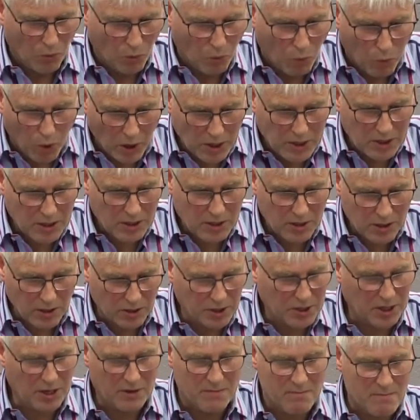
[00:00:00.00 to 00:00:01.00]
what
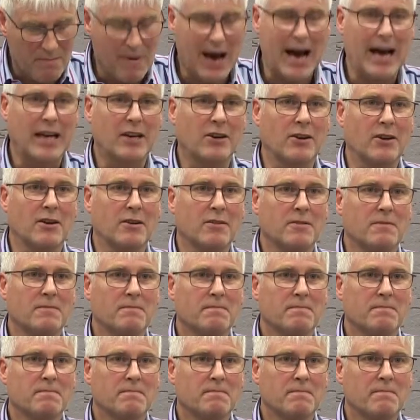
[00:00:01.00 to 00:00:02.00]
does it matter
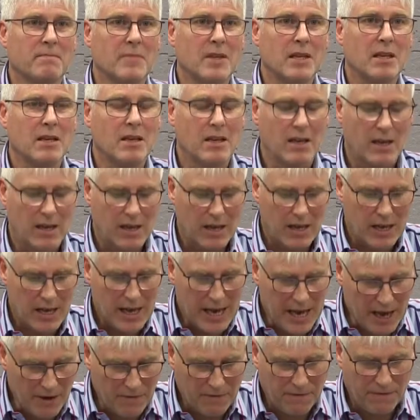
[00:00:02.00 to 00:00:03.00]

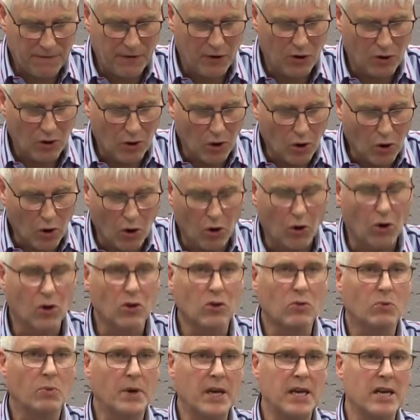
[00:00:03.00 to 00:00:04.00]
if
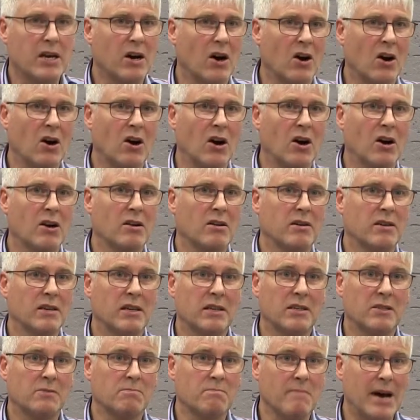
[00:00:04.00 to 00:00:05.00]
all we are
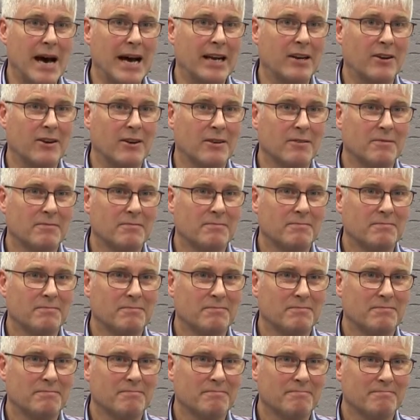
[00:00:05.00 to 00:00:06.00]
is matter?
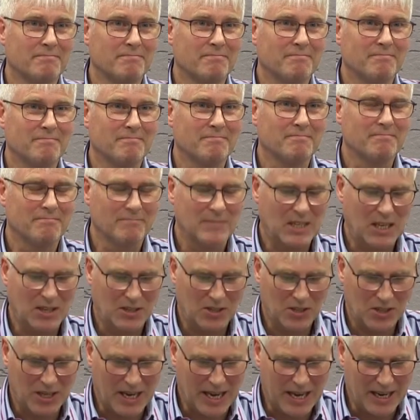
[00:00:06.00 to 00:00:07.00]
I'll
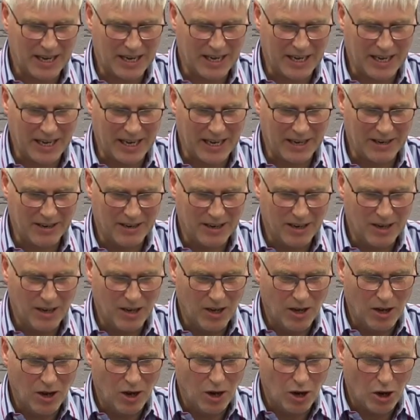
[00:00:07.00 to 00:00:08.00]
say it again.
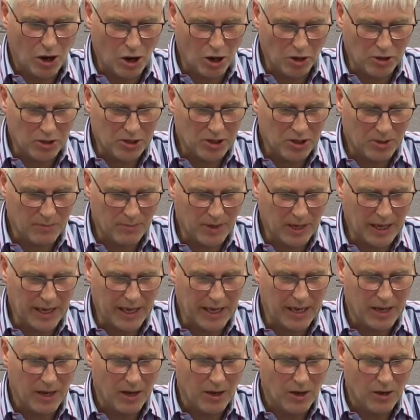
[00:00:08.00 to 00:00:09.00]

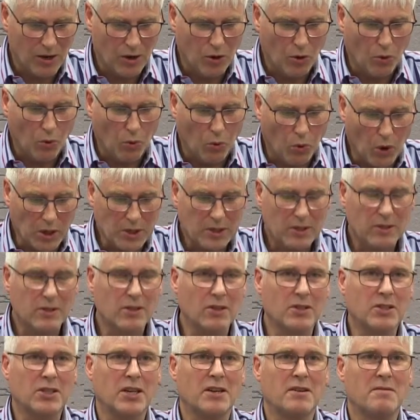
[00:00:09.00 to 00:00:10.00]
Ultimately, what
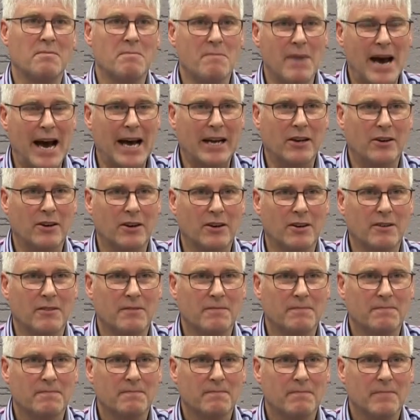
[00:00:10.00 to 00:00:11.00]
does it matter
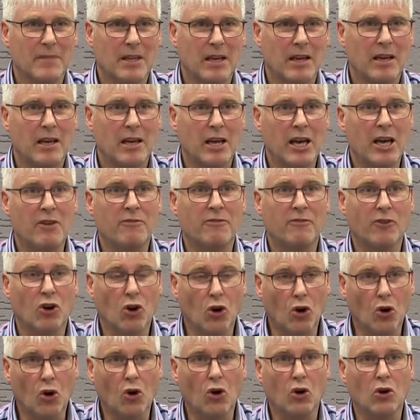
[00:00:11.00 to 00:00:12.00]
if
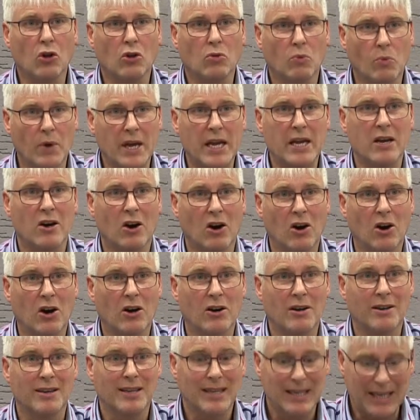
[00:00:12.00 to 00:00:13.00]
all we
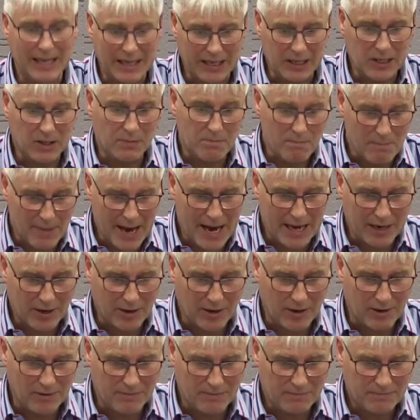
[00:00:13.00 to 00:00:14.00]
are is
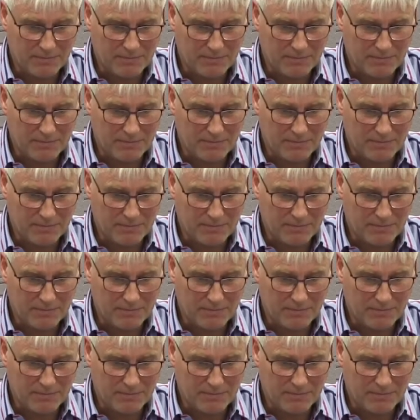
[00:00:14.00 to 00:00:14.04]
matter?